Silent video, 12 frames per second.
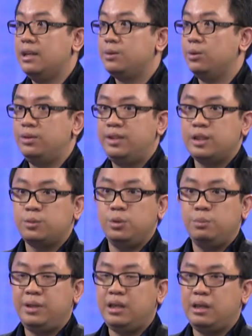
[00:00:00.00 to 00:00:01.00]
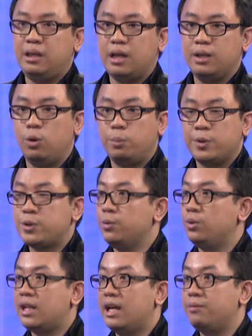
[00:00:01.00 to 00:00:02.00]
So this would be an
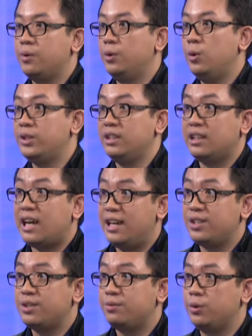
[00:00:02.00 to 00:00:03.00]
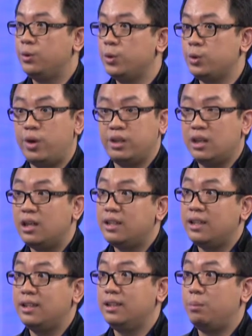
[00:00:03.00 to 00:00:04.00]
opportune time for those in cash, for those who are not
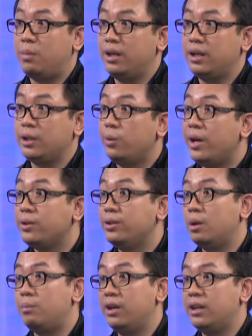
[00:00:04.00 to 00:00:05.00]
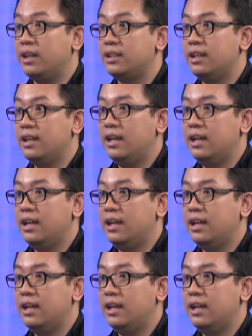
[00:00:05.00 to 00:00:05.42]
yet in the market to enter the market.